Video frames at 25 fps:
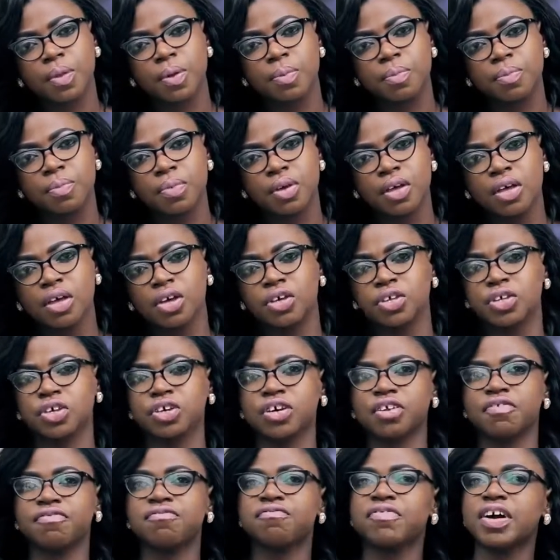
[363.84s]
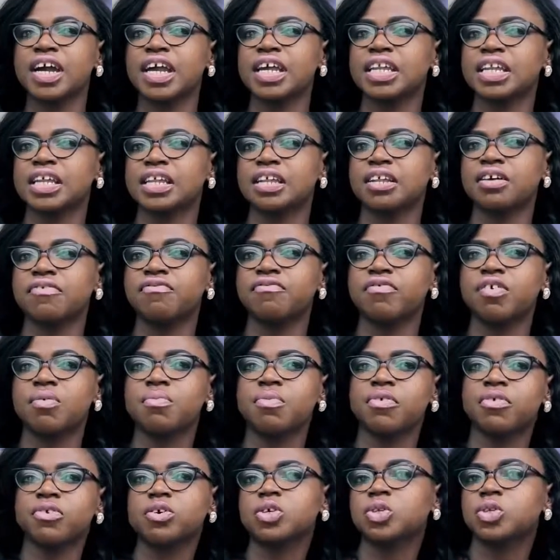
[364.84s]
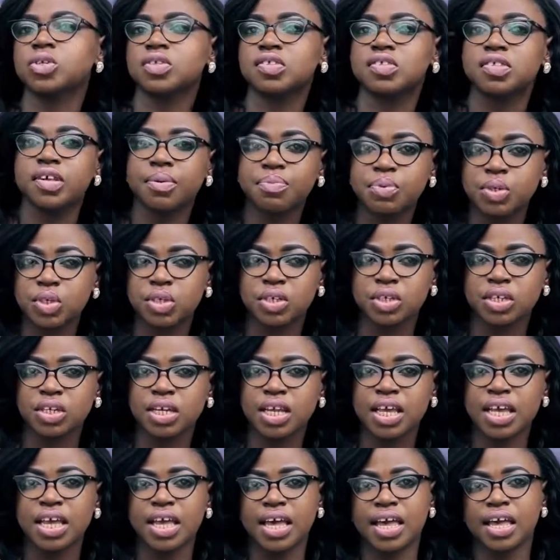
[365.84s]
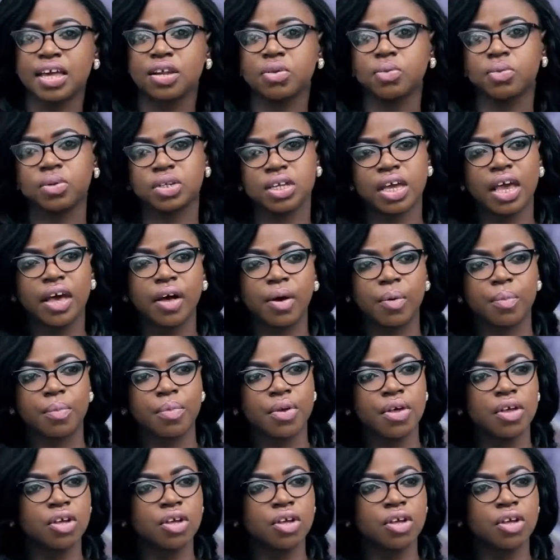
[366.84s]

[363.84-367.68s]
them, you can find another form of contraception, and it would help.